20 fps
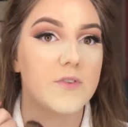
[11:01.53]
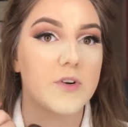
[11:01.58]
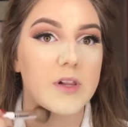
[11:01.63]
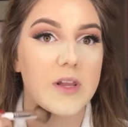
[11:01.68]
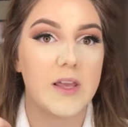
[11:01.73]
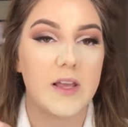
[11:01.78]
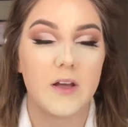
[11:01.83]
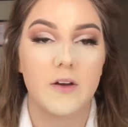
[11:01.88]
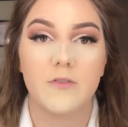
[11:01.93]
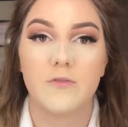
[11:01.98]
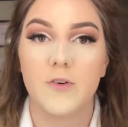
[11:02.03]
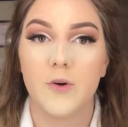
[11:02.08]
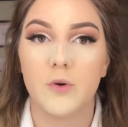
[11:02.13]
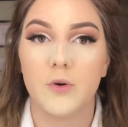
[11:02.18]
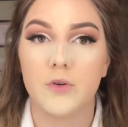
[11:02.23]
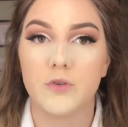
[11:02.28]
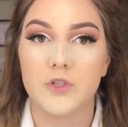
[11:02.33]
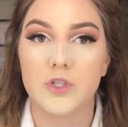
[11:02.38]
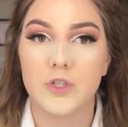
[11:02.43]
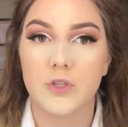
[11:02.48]
for like a
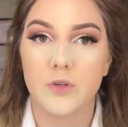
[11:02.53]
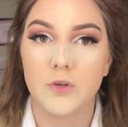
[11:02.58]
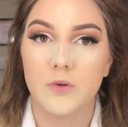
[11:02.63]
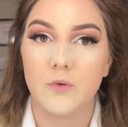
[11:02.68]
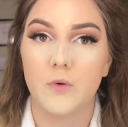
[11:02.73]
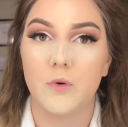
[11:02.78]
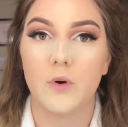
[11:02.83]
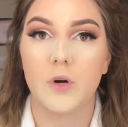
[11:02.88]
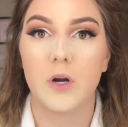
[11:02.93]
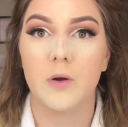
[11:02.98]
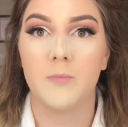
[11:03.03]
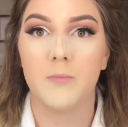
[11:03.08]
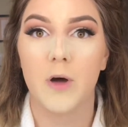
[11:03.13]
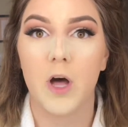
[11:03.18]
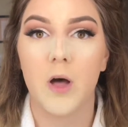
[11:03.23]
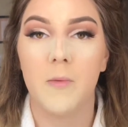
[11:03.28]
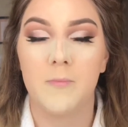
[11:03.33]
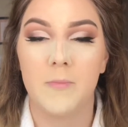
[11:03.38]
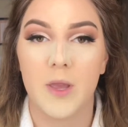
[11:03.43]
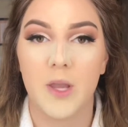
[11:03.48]
photo shoot or a
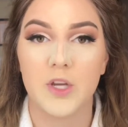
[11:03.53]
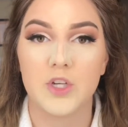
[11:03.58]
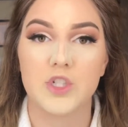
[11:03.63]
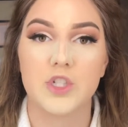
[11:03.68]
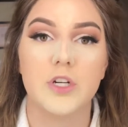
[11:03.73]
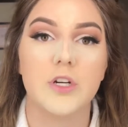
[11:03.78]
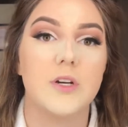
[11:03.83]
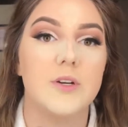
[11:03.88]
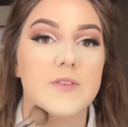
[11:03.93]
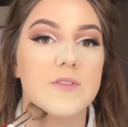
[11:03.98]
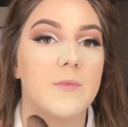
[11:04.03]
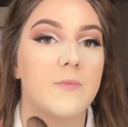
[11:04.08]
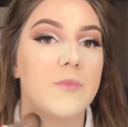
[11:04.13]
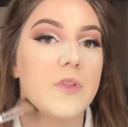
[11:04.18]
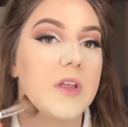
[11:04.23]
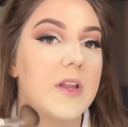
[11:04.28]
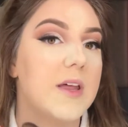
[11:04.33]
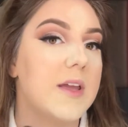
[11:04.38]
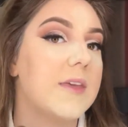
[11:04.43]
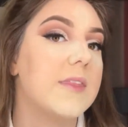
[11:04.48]
bomb picture or
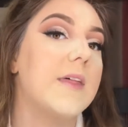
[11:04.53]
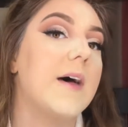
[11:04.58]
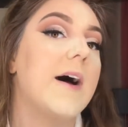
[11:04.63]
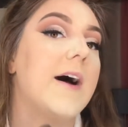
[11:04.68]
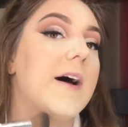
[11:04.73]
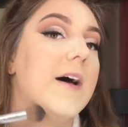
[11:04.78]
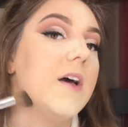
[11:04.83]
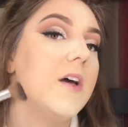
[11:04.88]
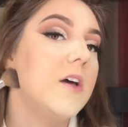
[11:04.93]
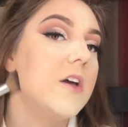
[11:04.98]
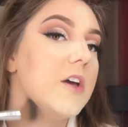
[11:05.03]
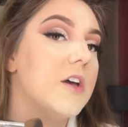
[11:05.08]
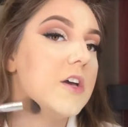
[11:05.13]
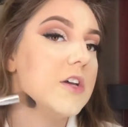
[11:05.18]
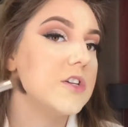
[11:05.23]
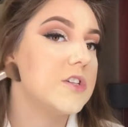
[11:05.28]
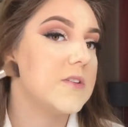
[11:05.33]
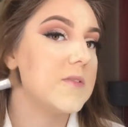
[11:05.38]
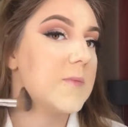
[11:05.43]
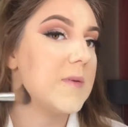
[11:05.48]
something like that,
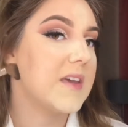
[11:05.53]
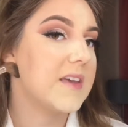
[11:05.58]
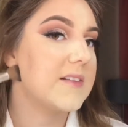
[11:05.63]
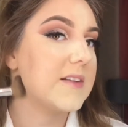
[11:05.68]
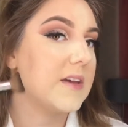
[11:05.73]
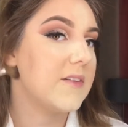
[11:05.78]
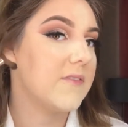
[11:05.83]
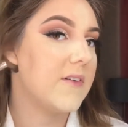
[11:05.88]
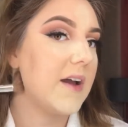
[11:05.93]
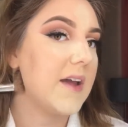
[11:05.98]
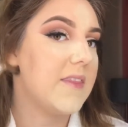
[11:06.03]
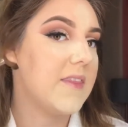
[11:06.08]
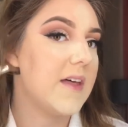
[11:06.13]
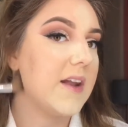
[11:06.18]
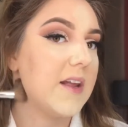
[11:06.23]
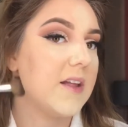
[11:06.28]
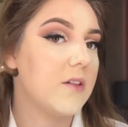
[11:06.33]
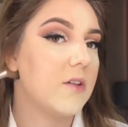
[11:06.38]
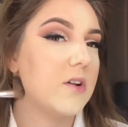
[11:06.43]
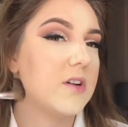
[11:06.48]
just because I find
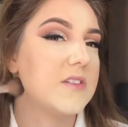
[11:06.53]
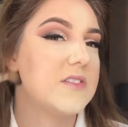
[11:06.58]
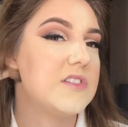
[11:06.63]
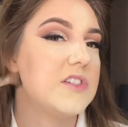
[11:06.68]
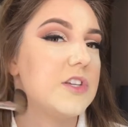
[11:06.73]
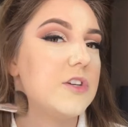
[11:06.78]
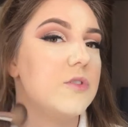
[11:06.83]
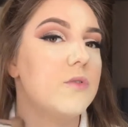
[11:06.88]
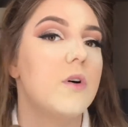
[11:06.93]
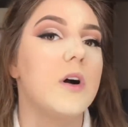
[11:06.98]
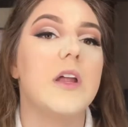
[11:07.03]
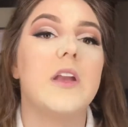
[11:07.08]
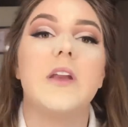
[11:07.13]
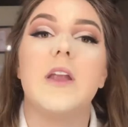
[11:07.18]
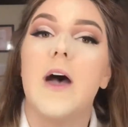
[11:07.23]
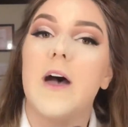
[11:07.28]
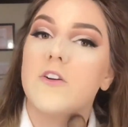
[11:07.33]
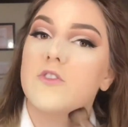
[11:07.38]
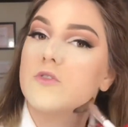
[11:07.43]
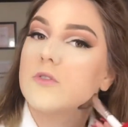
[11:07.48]
that it looks too
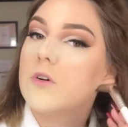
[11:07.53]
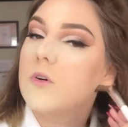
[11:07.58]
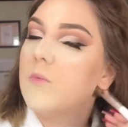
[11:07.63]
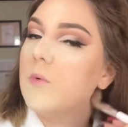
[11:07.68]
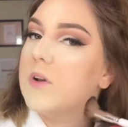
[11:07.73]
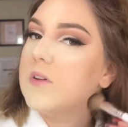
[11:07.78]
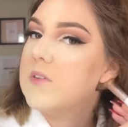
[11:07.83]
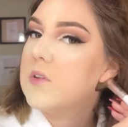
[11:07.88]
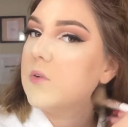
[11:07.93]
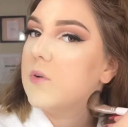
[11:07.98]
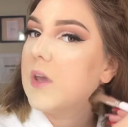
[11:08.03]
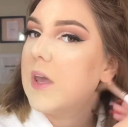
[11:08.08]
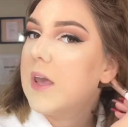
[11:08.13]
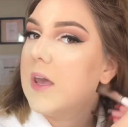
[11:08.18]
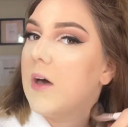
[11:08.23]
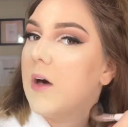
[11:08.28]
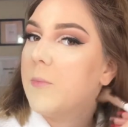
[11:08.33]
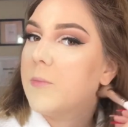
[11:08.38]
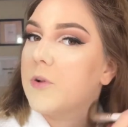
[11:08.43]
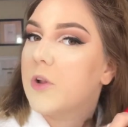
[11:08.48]
unnatural once you
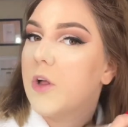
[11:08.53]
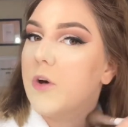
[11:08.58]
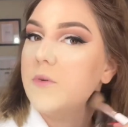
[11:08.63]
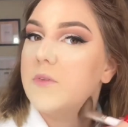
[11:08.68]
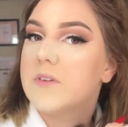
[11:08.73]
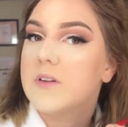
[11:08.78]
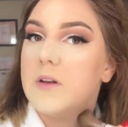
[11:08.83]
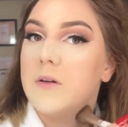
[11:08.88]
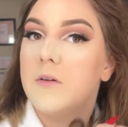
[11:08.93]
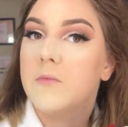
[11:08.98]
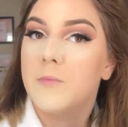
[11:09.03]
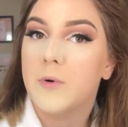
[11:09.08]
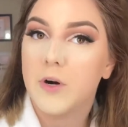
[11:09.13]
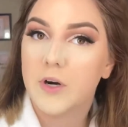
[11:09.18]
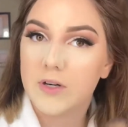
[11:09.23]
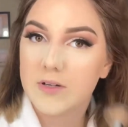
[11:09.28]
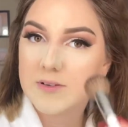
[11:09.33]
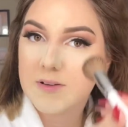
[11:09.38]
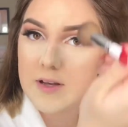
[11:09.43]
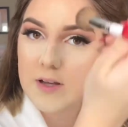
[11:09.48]
get up close and in
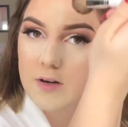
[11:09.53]
person.